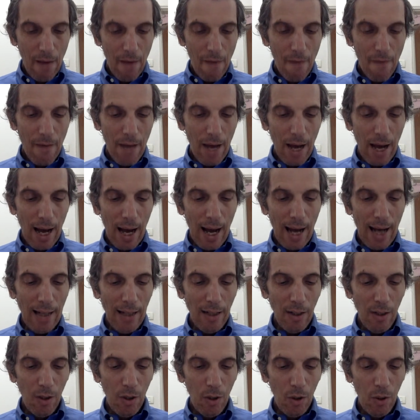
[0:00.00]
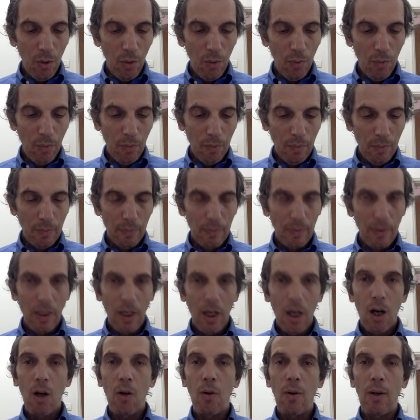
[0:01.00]
The Hainu,
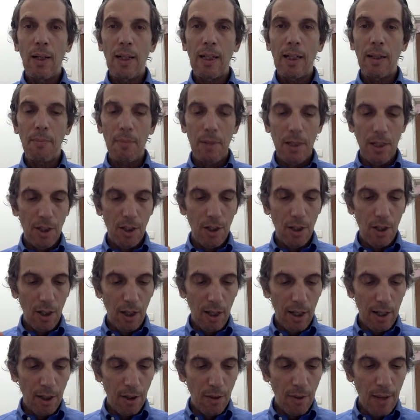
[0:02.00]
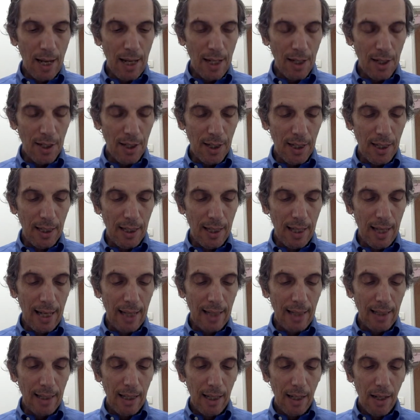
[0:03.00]
oh, and let me uh, translate
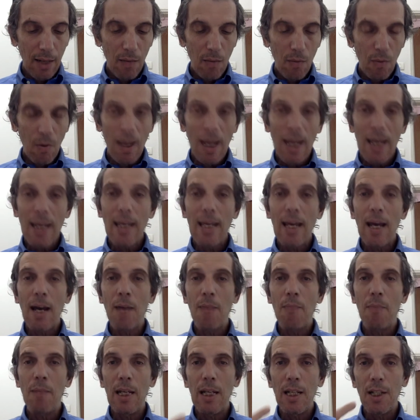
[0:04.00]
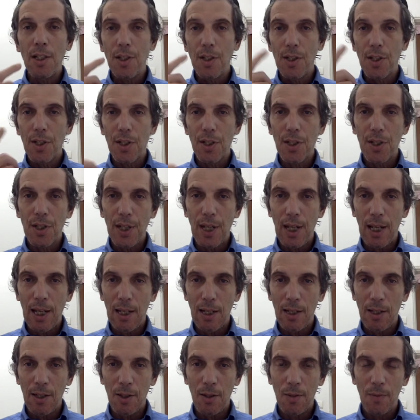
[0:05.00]
that. Reya means
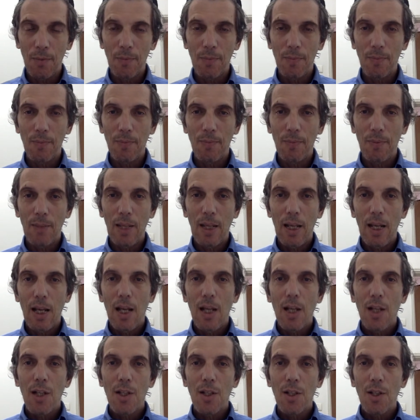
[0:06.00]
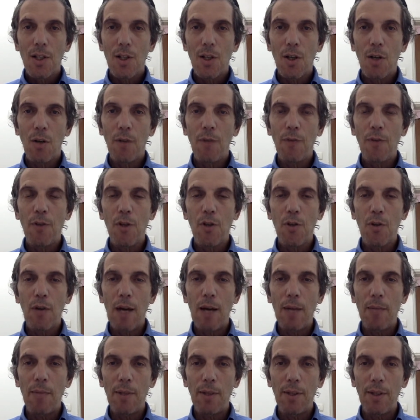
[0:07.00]
seeing. So if you
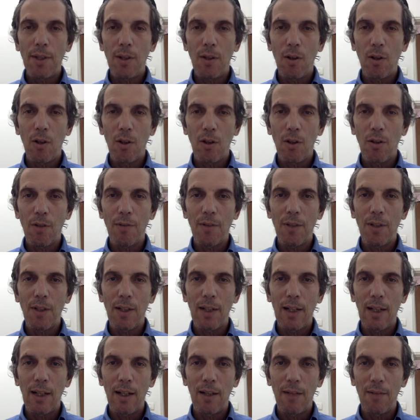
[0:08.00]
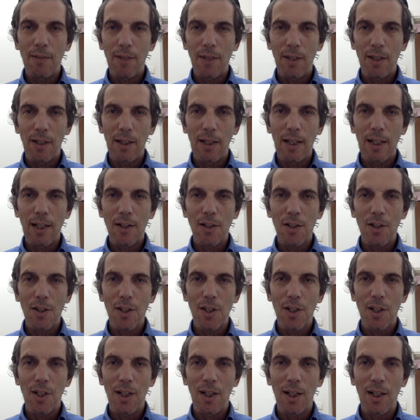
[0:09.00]
scramble the order of the, of the
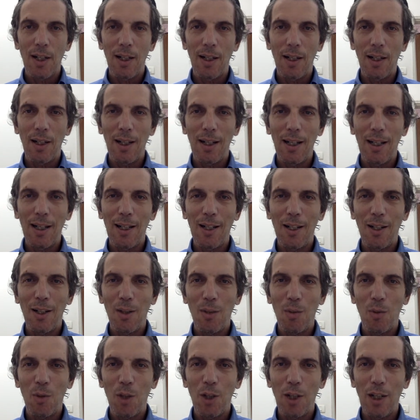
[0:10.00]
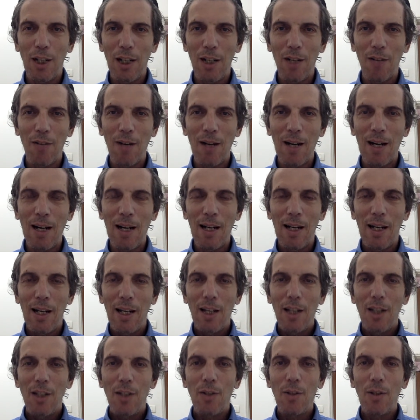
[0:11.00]
letters uh, in the word ira,
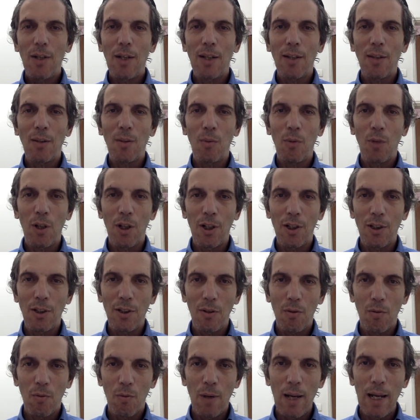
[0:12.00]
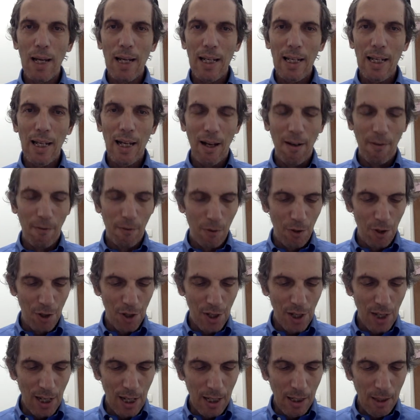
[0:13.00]
you get the word reya for
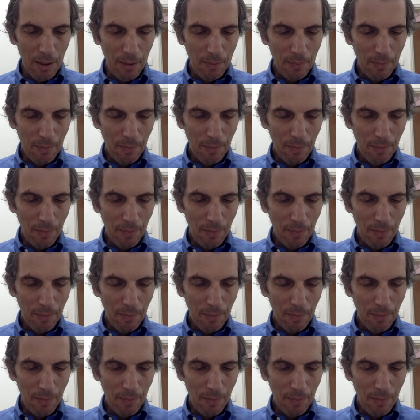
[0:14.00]
seeing.